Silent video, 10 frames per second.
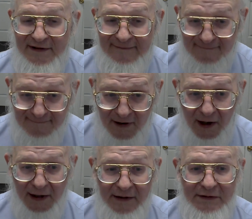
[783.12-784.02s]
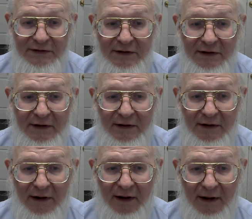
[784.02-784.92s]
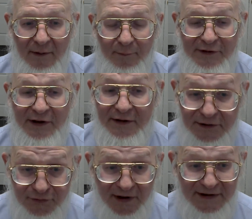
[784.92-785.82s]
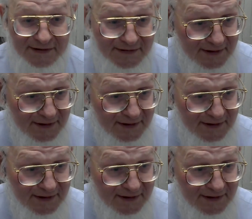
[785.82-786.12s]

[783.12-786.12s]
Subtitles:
defined, particularly in dress, a